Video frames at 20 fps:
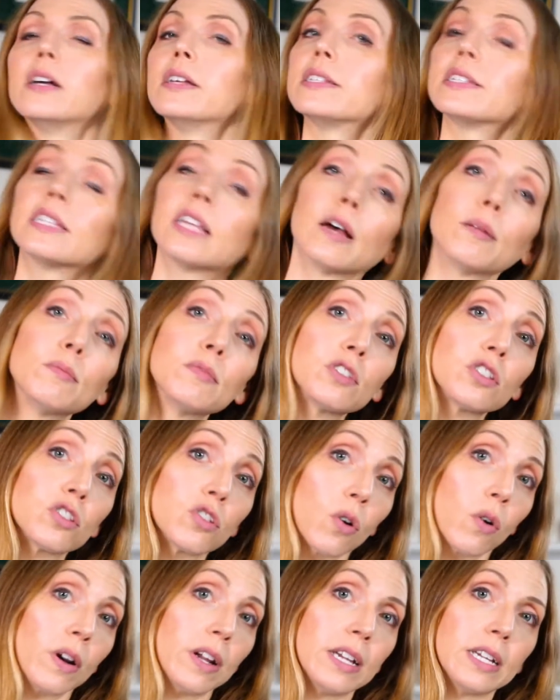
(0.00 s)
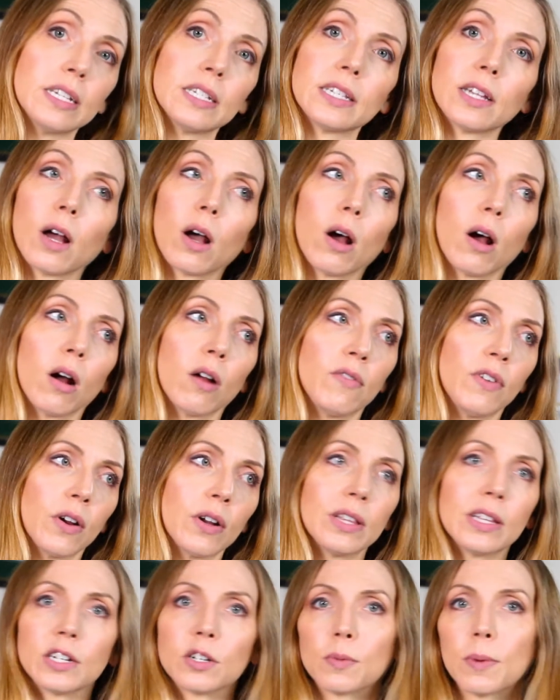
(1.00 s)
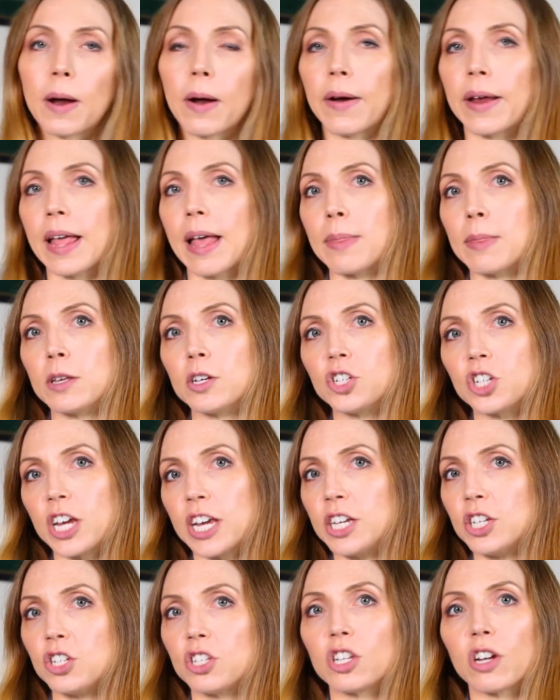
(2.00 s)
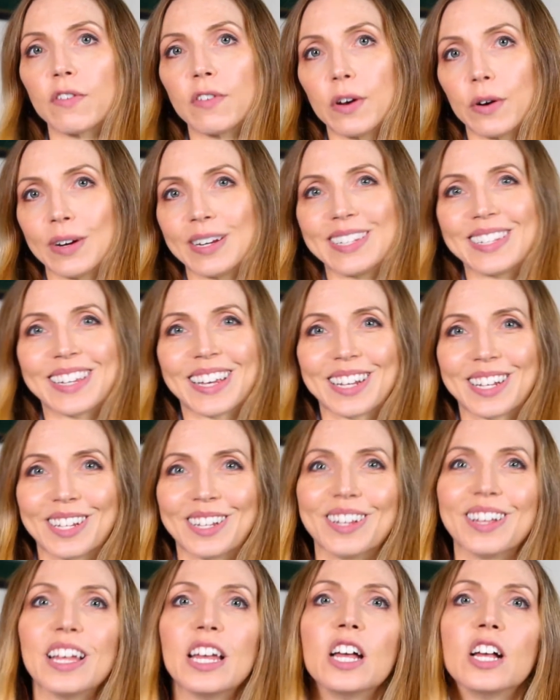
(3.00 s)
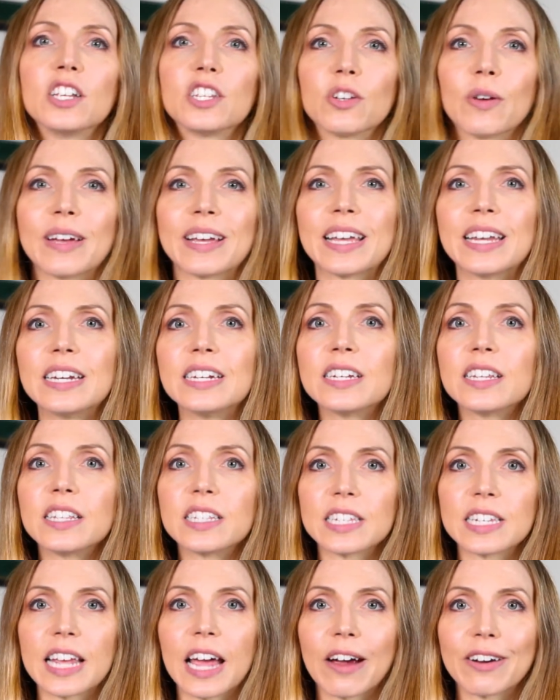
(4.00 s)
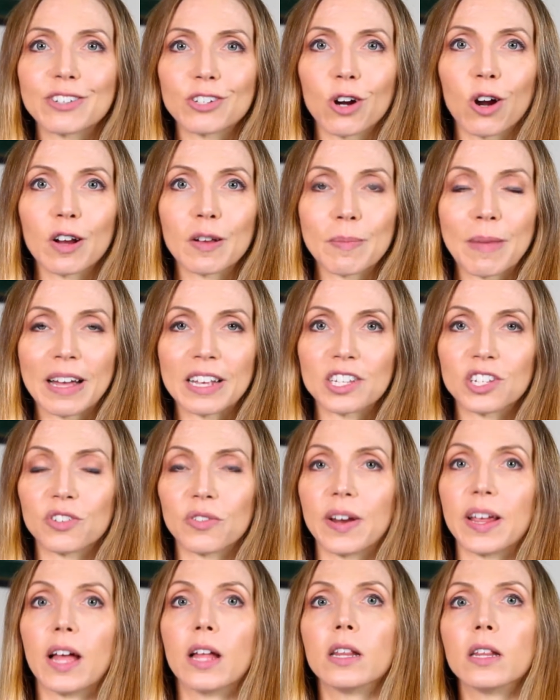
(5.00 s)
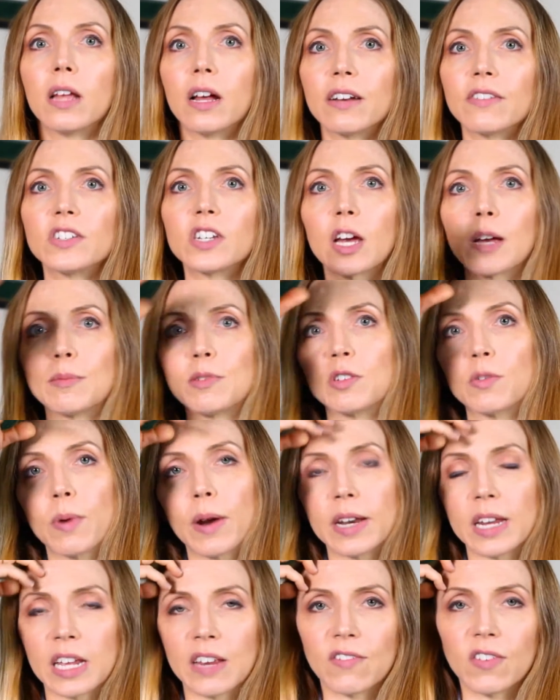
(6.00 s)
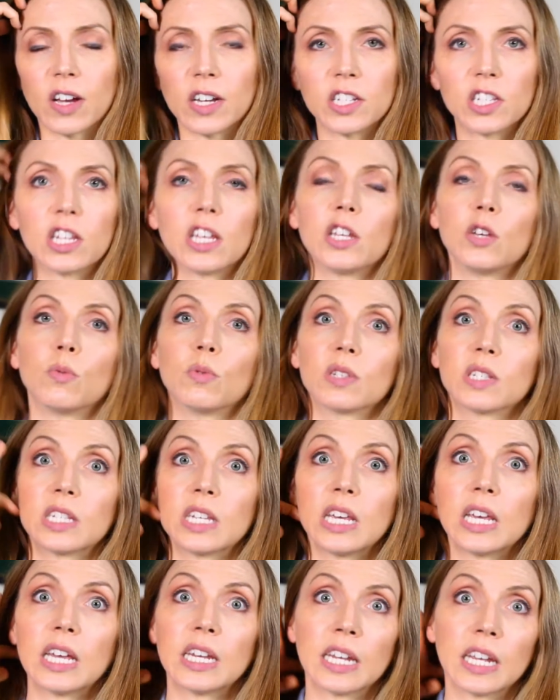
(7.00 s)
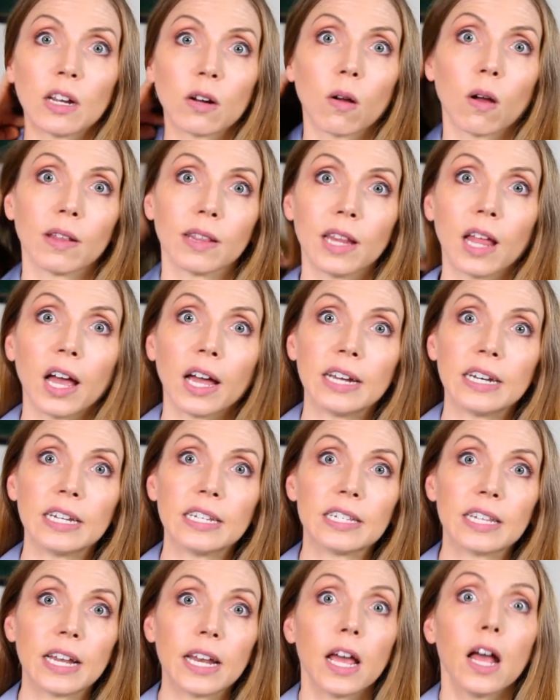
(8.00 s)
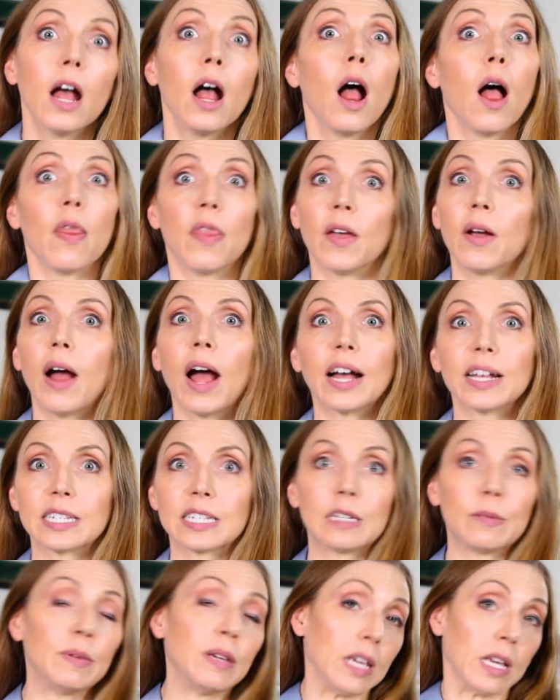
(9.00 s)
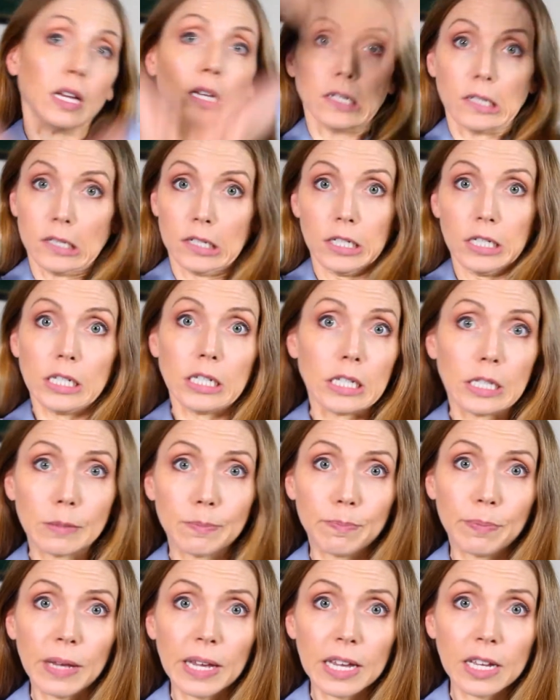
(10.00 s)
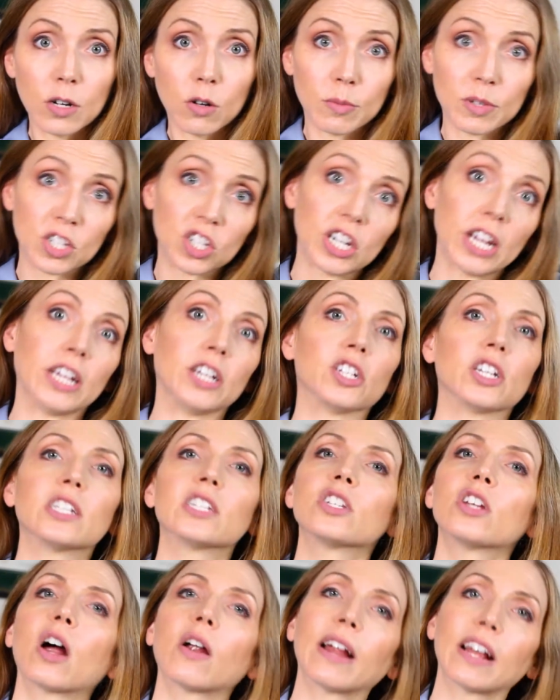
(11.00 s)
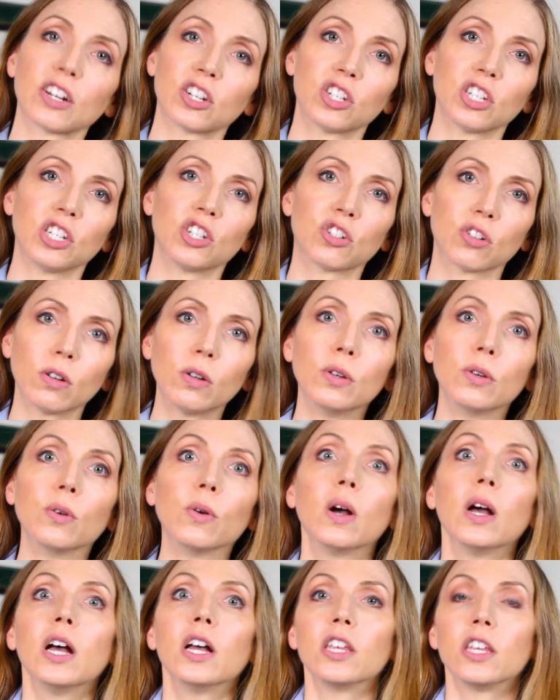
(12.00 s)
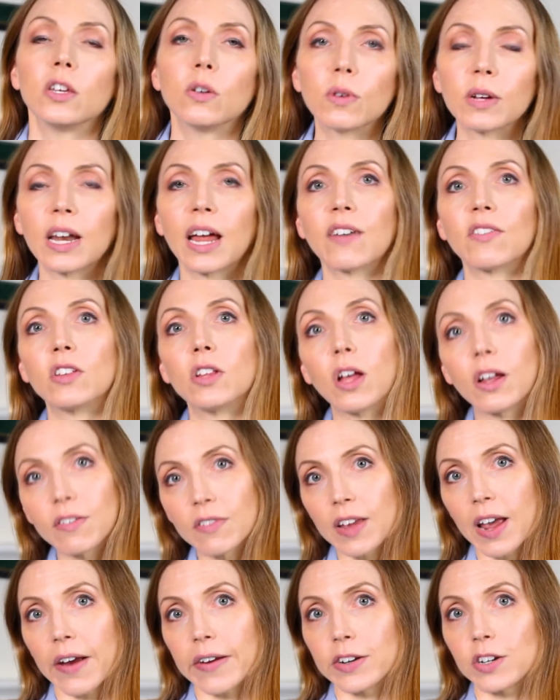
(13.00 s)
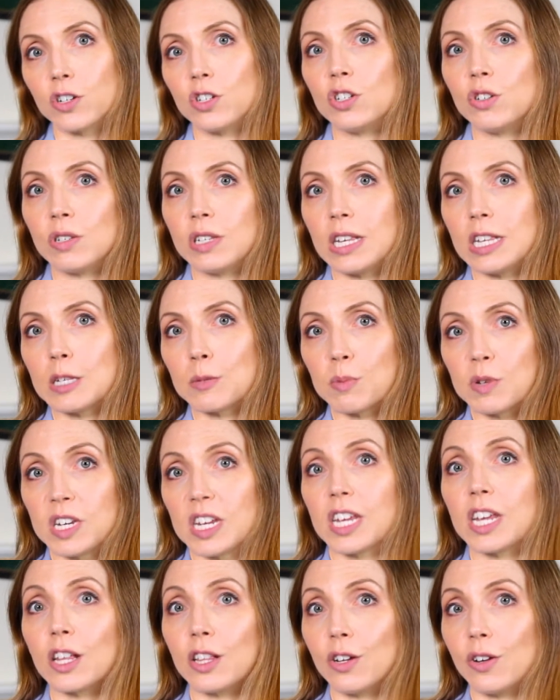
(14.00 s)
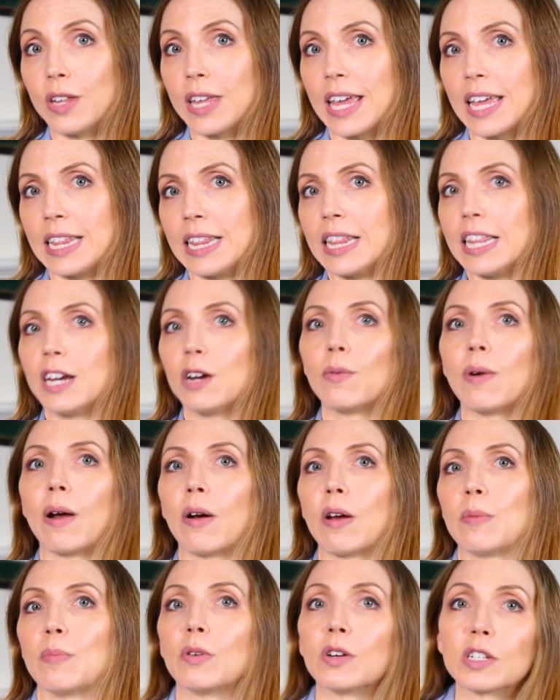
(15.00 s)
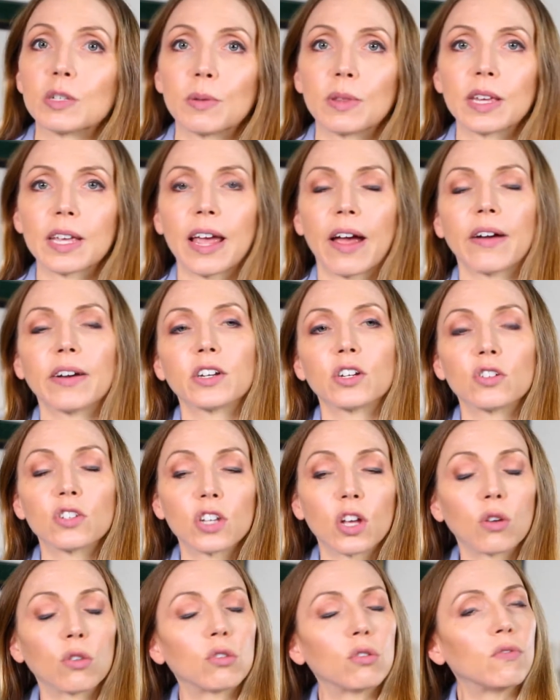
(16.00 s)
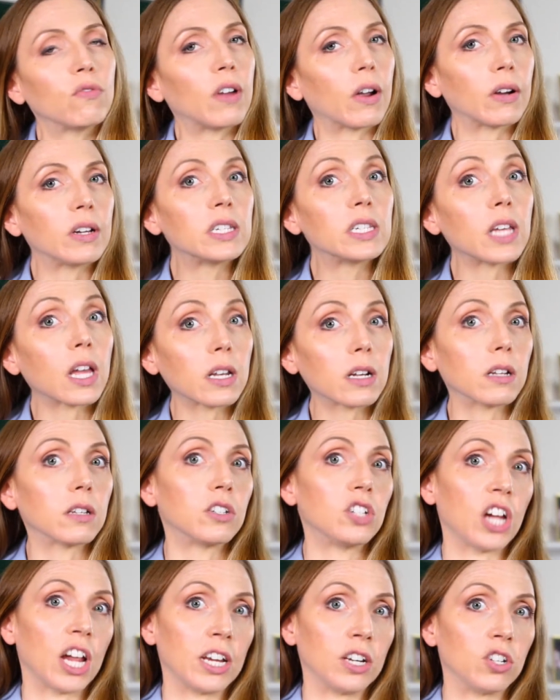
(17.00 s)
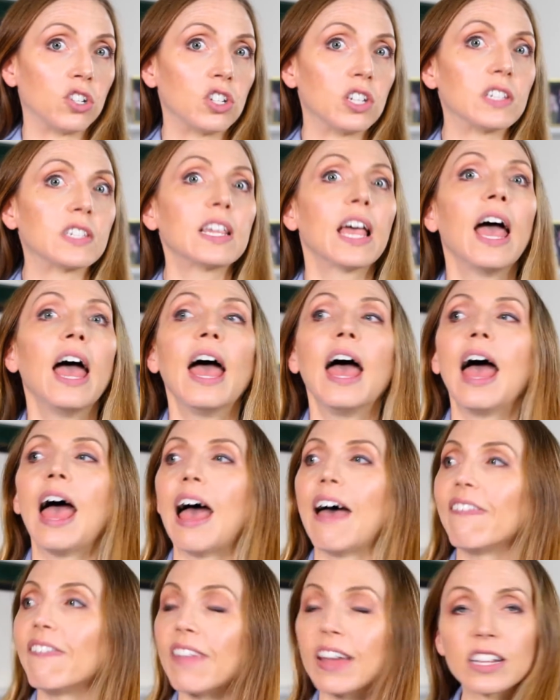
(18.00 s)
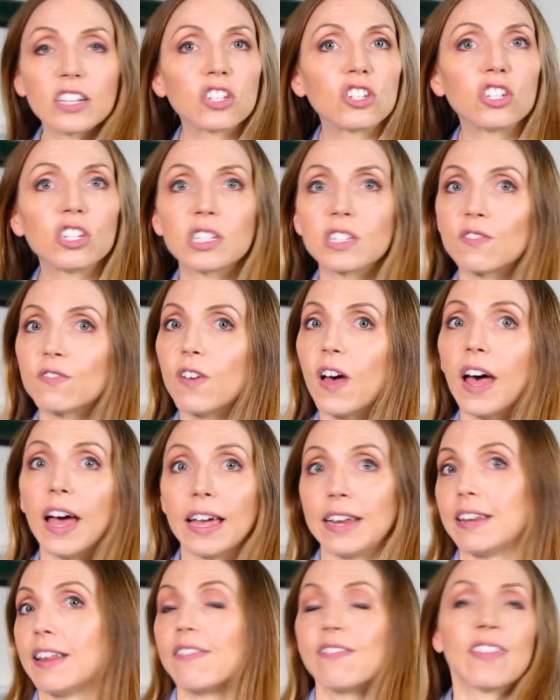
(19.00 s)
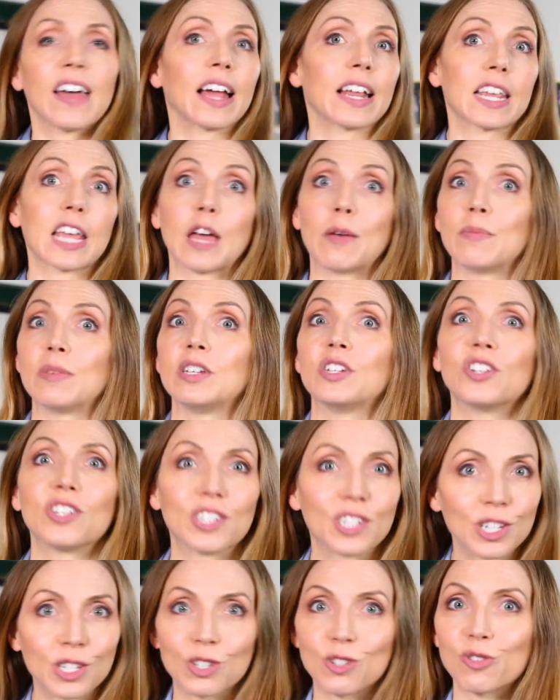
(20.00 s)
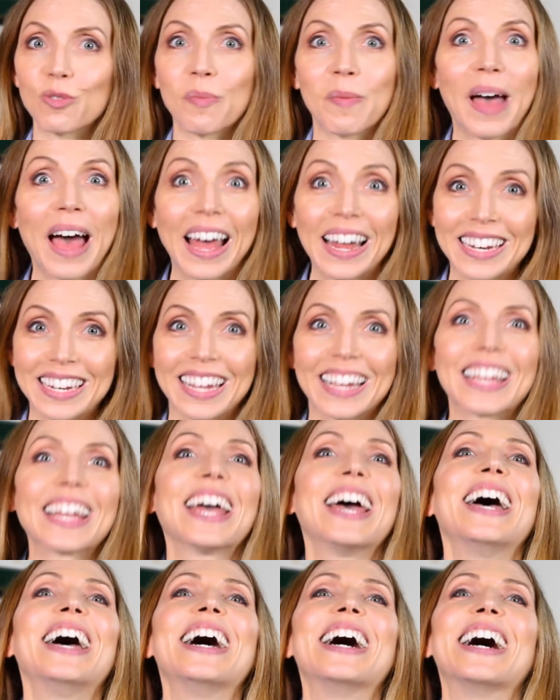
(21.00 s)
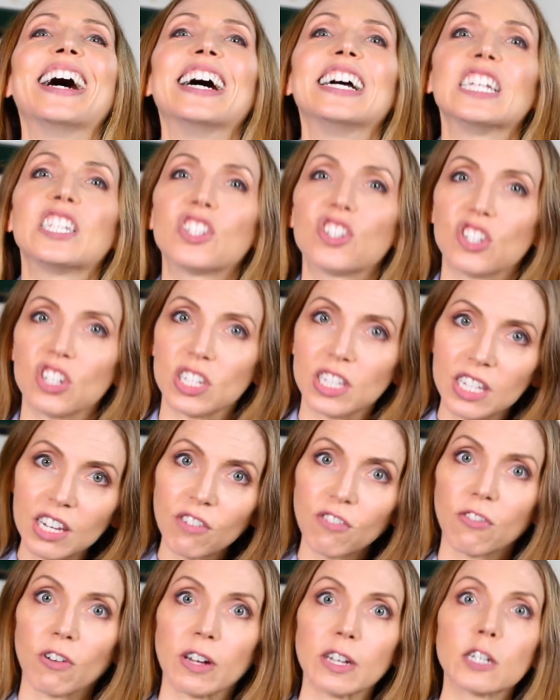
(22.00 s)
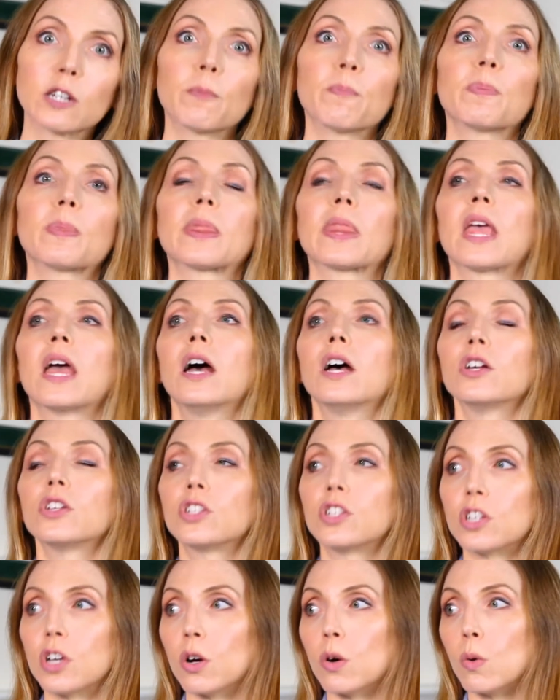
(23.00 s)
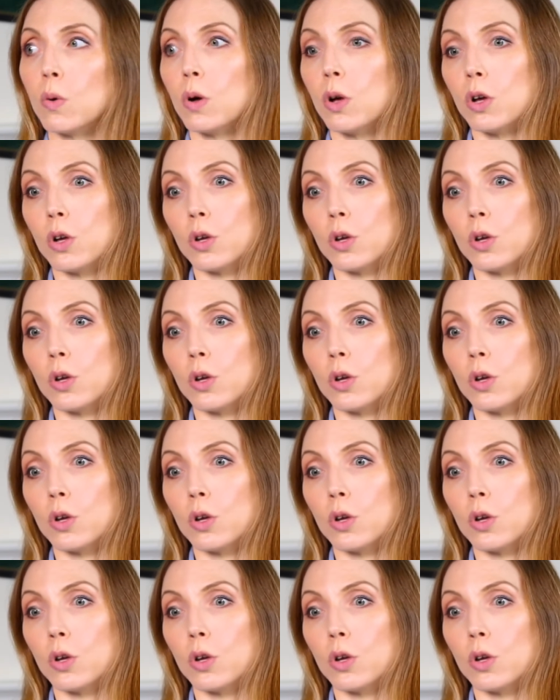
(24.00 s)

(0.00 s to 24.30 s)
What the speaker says: Some stories are very literary and the changes are very subtle. So I get into this in character arc mastery. A lot of times the writing advice that you will see and hear online is that there has to be big, enormous change. It's not actually true. You can have a lot of characters. You see this particularly in literary books where the characters go through very subtle changes. And that's just fine. That can be just as dramatic. It's just different. So,